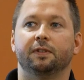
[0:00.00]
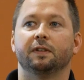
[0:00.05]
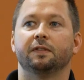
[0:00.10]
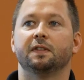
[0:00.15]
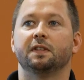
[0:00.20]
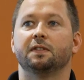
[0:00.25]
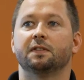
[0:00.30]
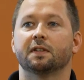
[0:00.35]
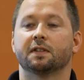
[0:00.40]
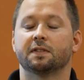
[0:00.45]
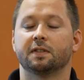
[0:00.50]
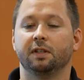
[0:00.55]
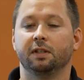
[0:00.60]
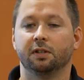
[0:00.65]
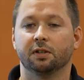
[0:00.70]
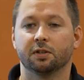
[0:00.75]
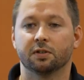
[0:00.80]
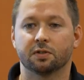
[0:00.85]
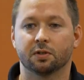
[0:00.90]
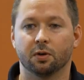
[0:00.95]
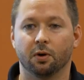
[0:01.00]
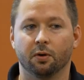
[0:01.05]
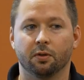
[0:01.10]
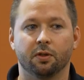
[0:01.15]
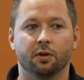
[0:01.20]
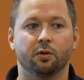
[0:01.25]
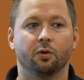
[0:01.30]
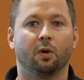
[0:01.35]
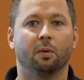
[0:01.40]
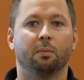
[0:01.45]
50, 60 years ago,
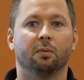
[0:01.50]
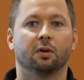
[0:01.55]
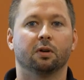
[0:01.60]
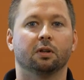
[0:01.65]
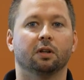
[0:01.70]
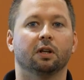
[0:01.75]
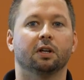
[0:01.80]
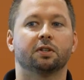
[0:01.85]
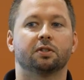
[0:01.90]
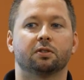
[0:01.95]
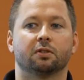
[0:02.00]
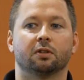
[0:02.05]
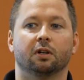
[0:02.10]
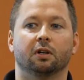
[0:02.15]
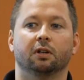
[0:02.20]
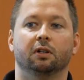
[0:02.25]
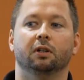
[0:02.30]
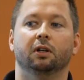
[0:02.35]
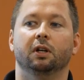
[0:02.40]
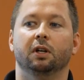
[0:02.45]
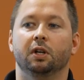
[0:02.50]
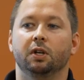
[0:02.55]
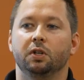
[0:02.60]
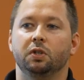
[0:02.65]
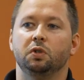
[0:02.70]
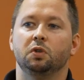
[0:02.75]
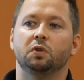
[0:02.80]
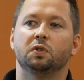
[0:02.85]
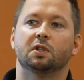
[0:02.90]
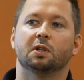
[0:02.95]
the normal cholesterol
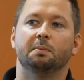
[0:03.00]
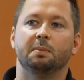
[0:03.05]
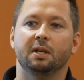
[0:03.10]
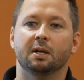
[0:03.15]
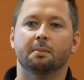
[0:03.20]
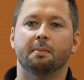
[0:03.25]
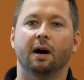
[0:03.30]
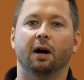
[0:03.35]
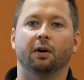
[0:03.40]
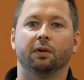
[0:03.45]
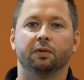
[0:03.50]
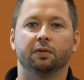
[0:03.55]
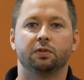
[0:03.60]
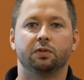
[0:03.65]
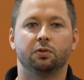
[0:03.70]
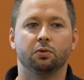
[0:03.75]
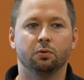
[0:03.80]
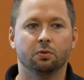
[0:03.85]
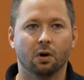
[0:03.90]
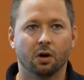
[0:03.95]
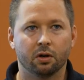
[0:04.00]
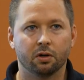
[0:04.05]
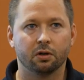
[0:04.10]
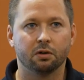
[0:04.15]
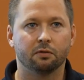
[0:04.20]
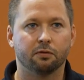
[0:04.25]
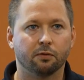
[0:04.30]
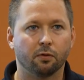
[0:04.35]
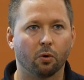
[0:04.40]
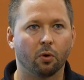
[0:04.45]
used to be about
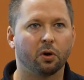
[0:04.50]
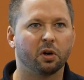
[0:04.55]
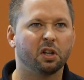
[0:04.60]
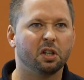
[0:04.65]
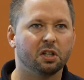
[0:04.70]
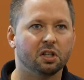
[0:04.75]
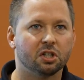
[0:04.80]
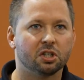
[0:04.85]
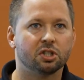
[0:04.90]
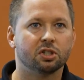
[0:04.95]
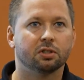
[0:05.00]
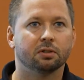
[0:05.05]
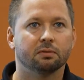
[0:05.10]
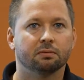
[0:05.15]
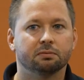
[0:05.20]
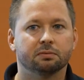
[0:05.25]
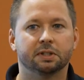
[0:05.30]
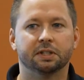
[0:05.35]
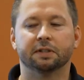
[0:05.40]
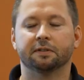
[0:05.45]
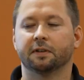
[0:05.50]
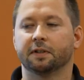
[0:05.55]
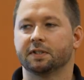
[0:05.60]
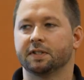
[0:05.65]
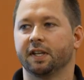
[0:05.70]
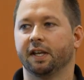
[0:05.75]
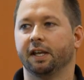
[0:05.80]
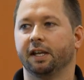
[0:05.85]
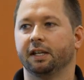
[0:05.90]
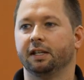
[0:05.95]
240-ish, give or
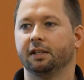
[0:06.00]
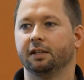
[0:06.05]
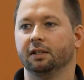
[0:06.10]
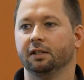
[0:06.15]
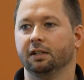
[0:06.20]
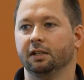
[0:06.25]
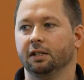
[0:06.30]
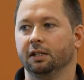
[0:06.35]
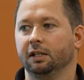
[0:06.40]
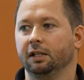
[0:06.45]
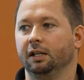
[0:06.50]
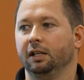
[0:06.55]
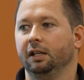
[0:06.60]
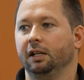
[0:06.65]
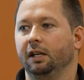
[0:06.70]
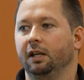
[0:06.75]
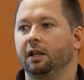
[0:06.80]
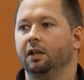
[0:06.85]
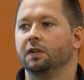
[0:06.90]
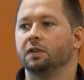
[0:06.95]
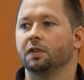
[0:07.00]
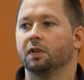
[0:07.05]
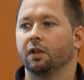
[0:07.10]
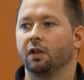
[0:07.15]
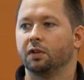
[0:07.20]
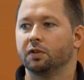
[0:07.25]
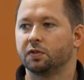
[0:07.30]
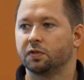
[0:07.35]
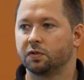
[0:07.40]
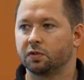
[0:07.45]
take
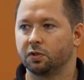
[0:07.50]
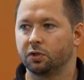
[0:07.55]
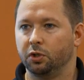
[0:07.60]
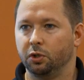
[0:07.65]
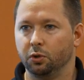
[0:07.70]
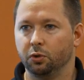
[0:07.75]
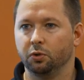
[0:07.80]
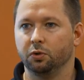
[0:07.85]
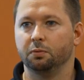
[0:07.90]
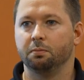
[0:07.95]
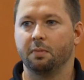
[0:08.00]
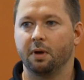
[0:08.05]
skewed